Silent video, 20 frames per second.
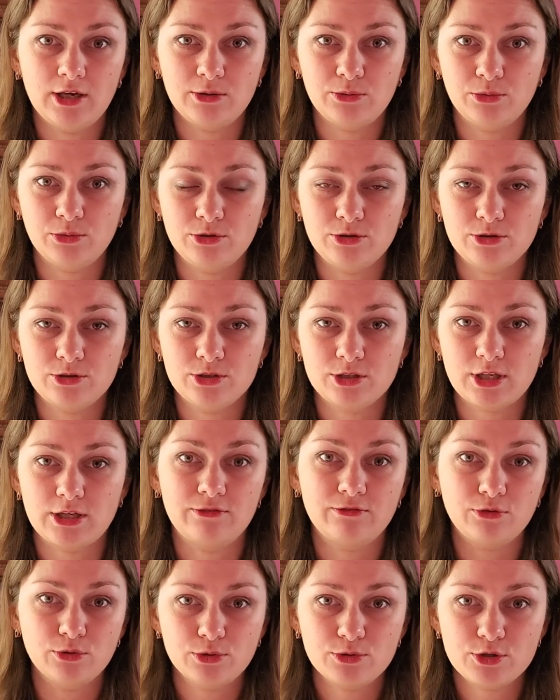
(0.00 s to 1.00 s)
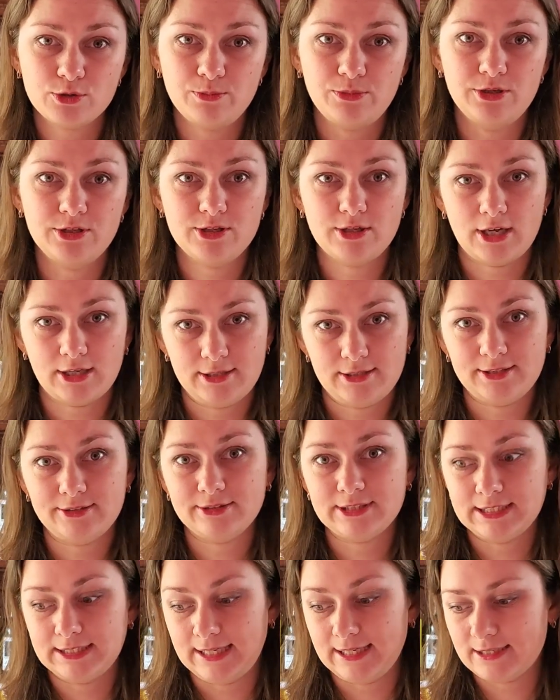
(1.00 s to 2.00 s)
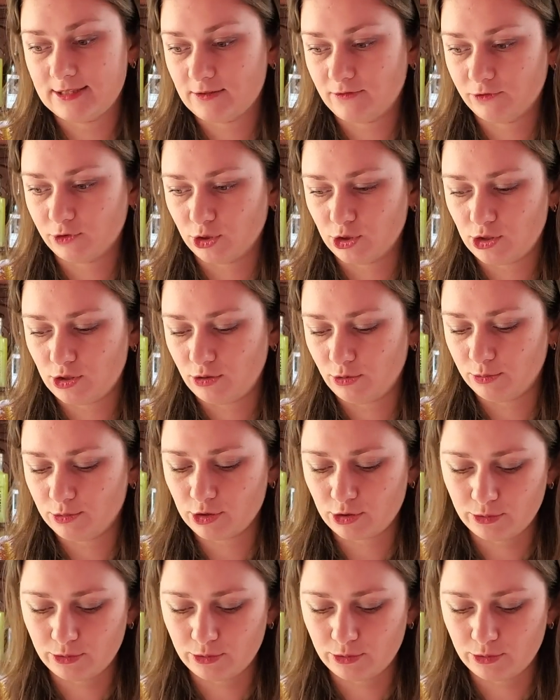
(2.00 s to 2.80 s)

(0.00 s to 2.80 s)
announce a focus piece until the next Flosstube.